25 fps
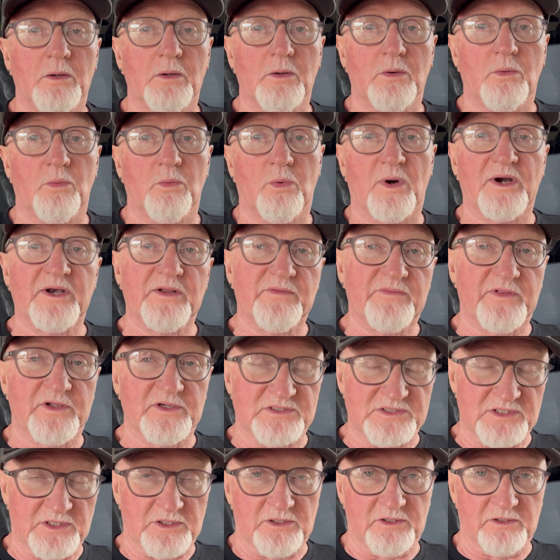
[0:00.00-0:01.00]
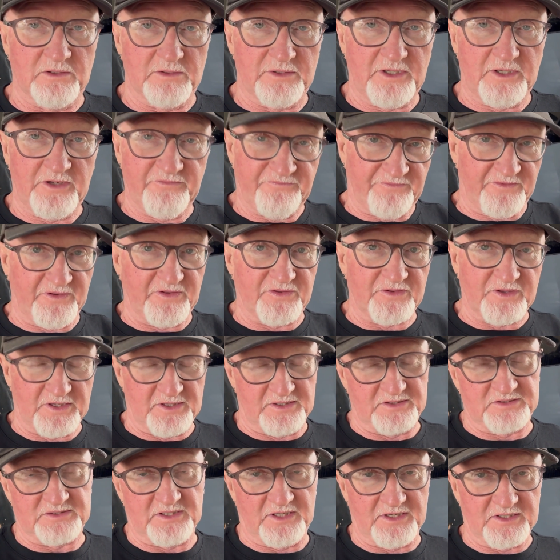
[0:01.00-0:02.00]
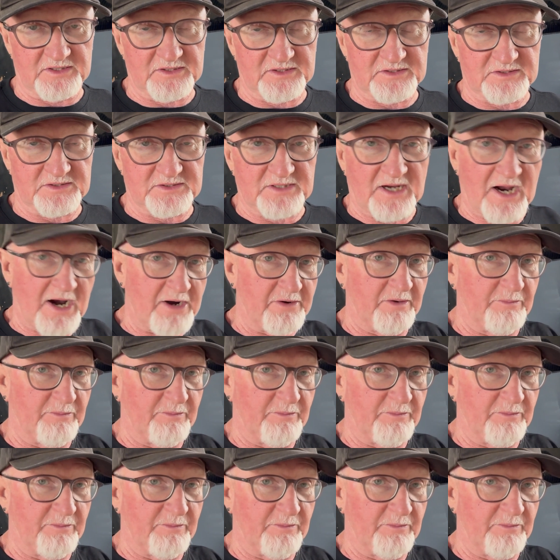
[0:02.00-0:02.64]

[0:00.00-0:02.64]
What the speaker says: One of those little iffy things that Tyron